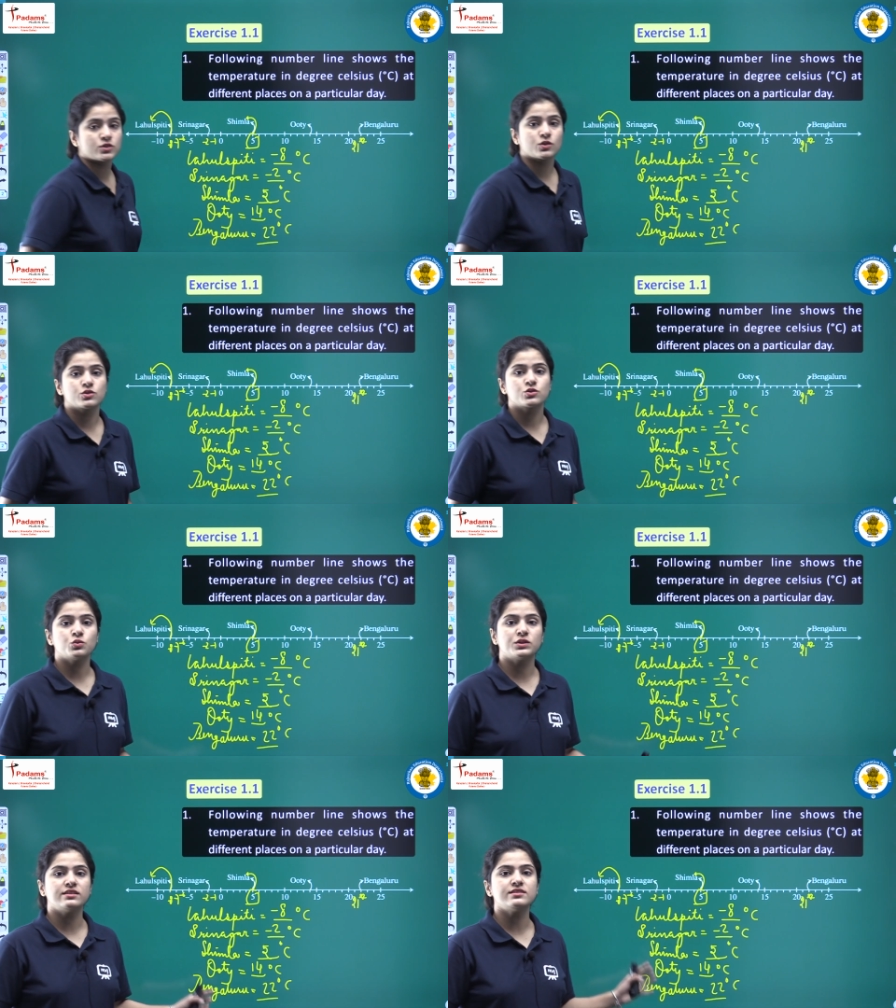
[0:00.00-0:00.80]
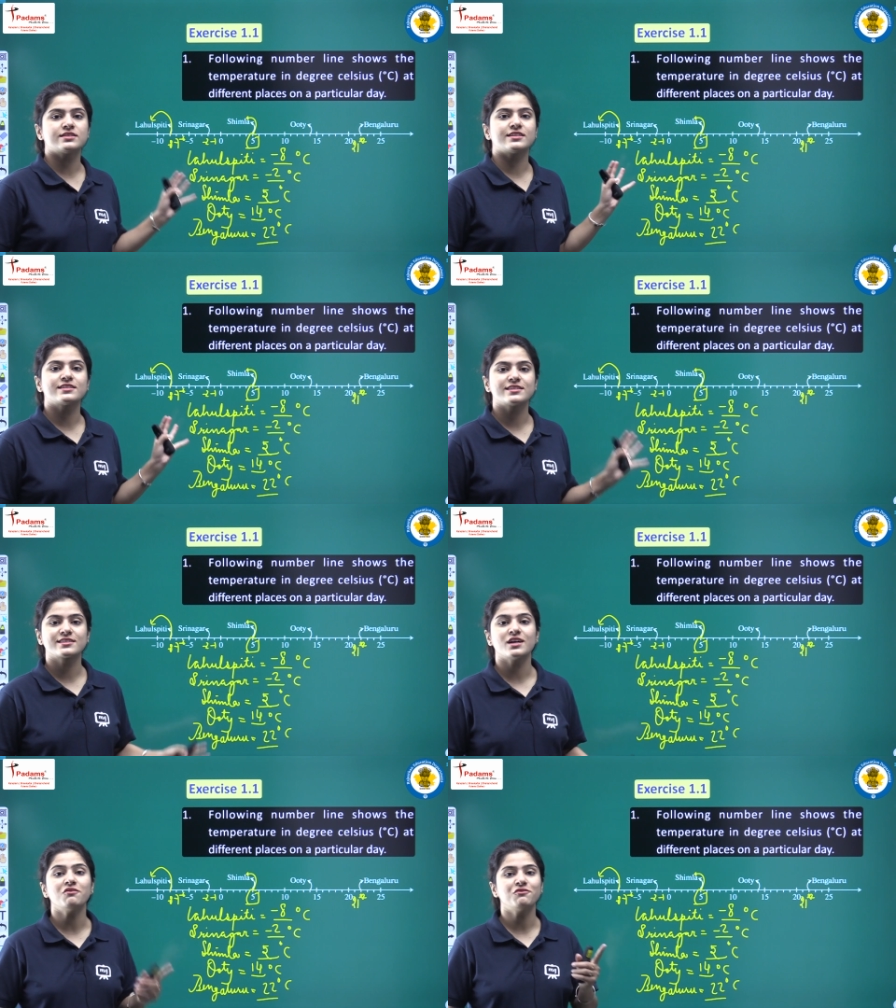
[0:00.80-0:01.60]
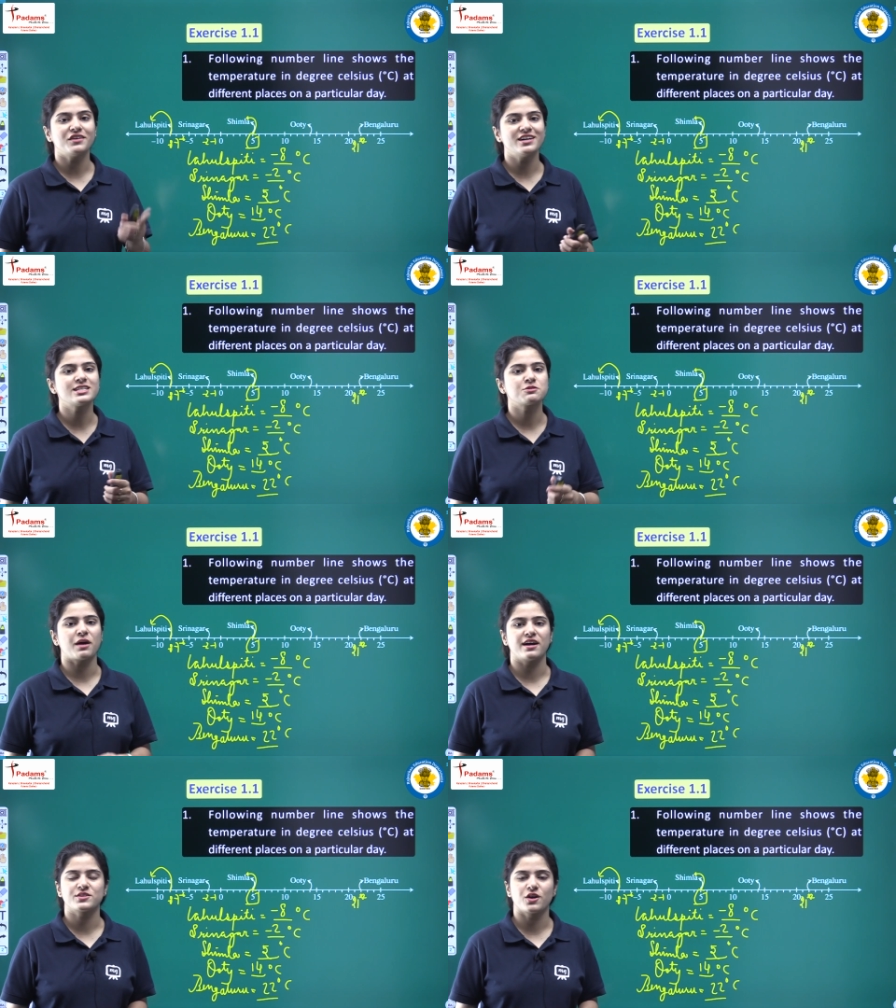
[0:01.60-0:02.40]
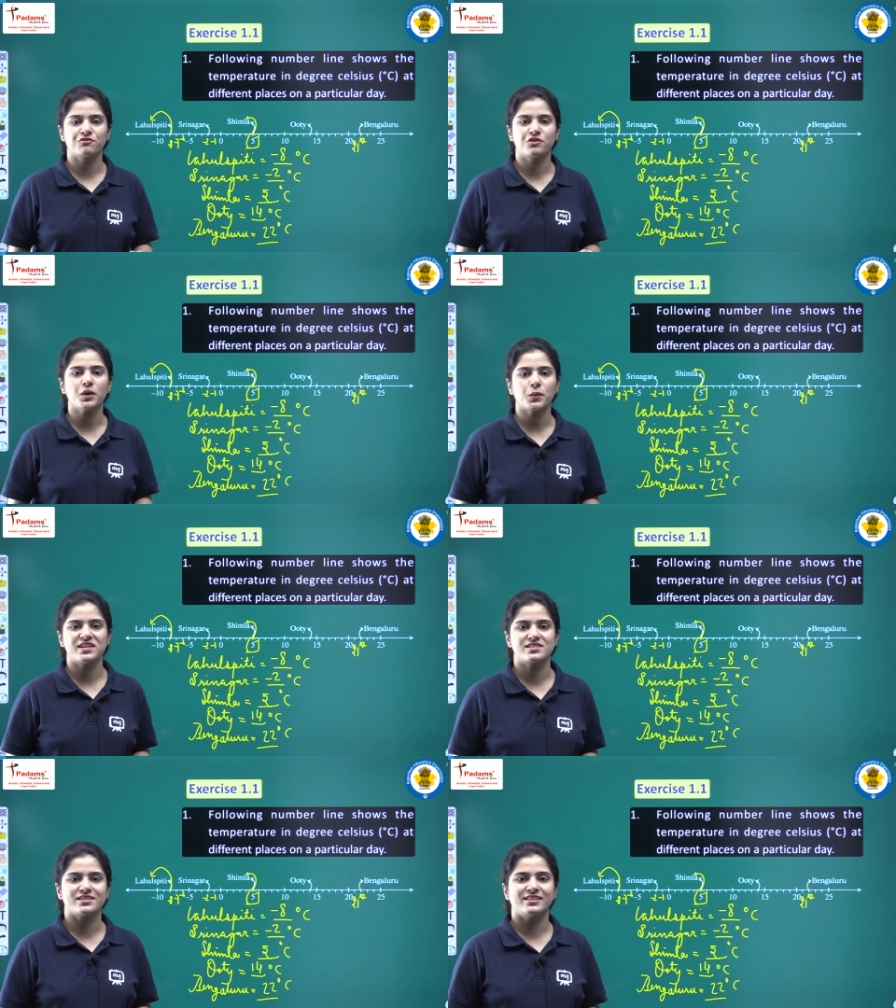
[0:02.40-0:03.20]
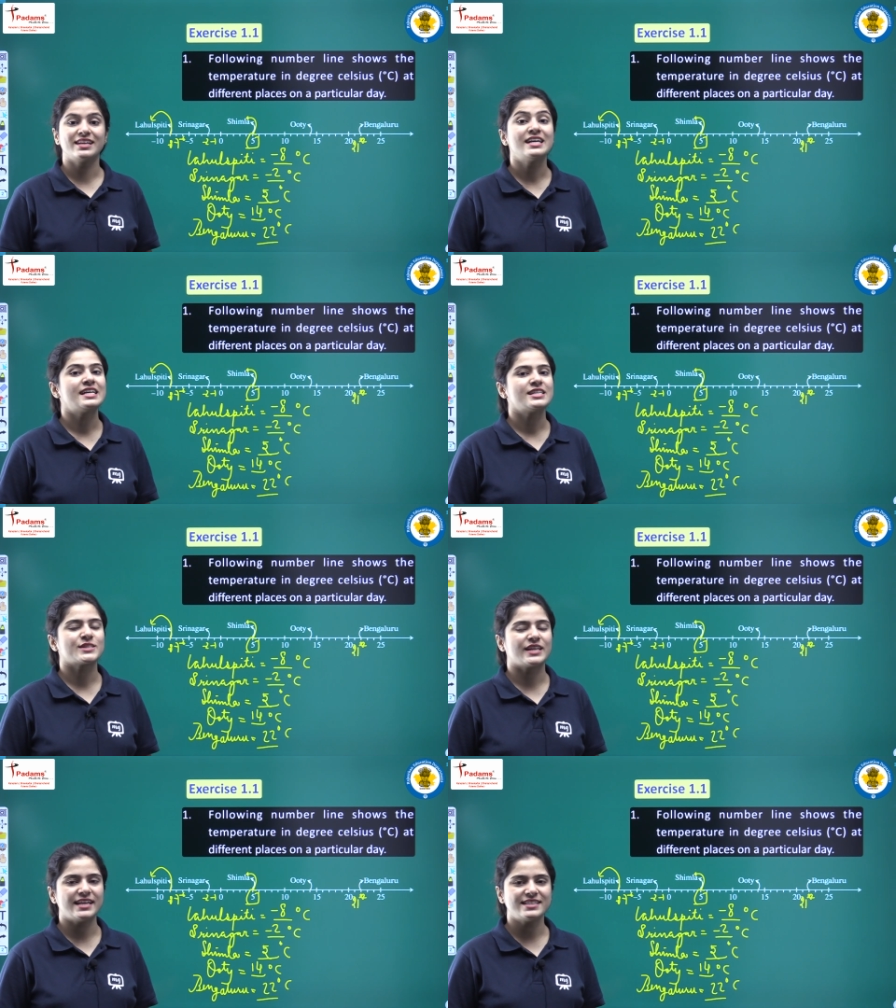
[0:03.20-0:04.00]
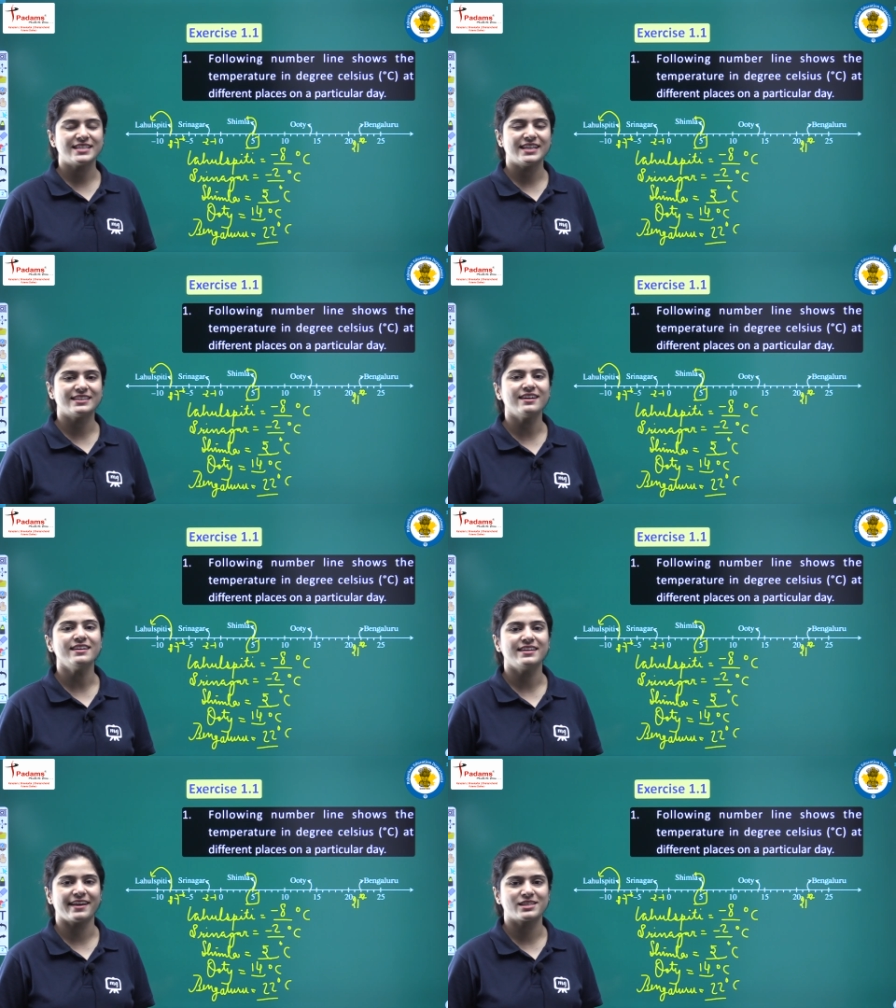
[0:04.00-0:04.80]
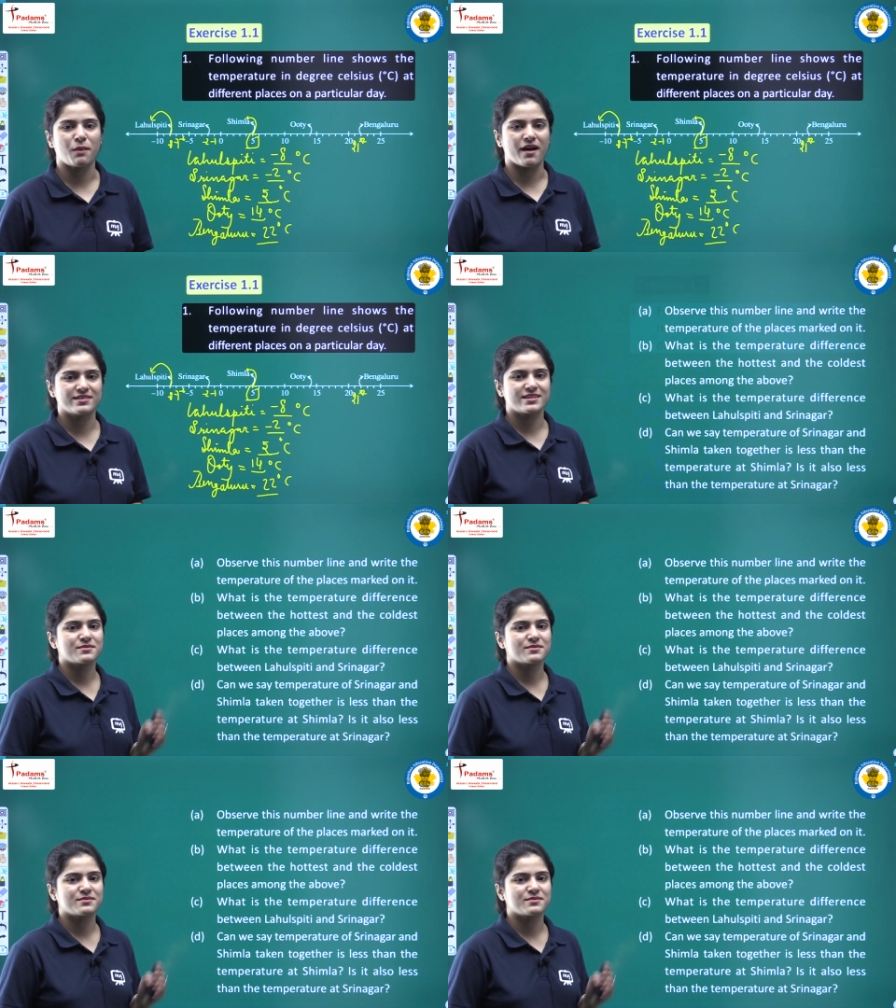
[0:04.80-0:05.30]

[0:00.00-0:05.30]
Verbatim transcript: So students, this is the first part of your question. So let's see the next part.